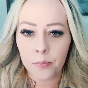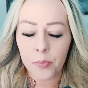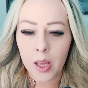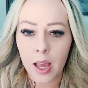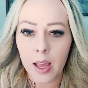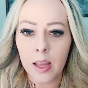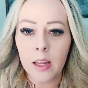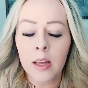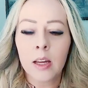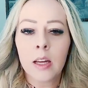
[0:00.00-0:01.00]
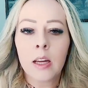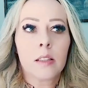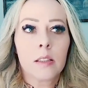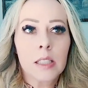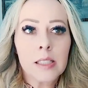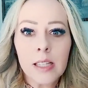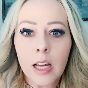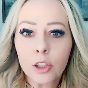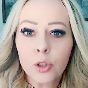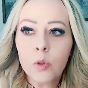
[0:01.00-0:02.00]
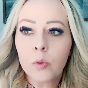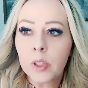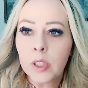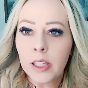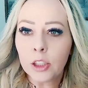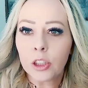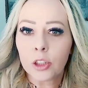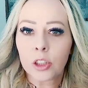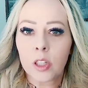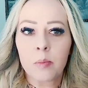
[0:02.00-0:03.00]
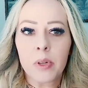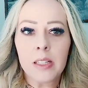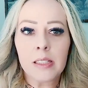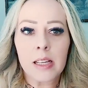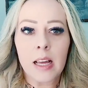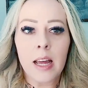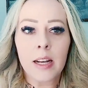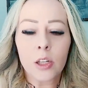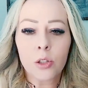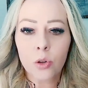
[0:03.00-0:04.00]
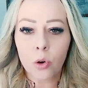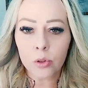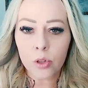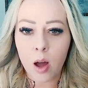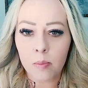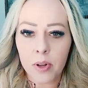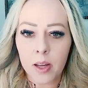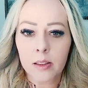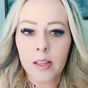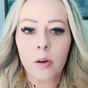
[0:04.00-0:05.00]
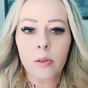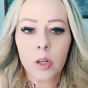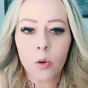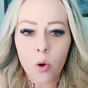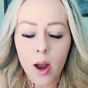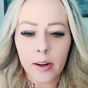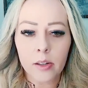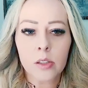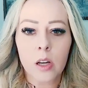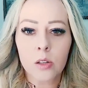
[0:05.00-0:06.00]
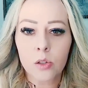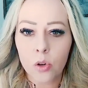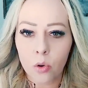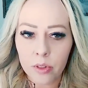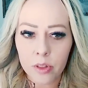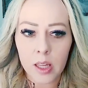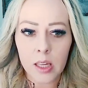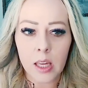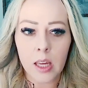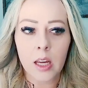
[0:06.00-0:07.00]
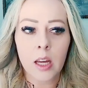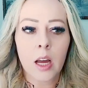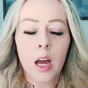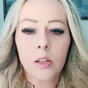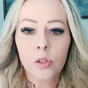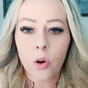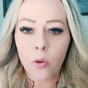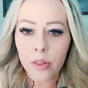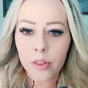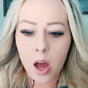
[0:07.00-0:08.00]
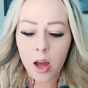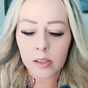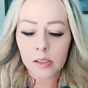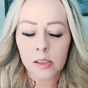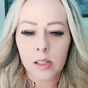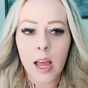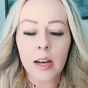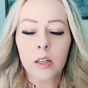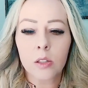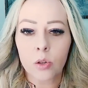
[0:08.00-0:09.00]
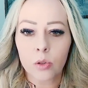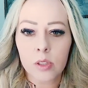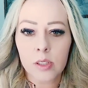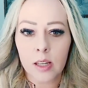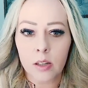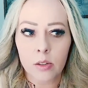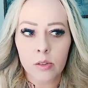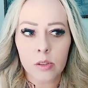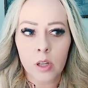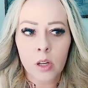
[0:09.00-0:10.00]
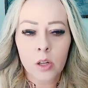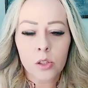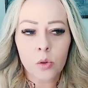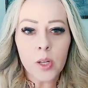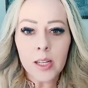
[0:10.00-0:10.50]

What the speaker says: Okay. The sexual relationship is an adult topic that requires adult thinking, adult thoughts, and adult skills. So we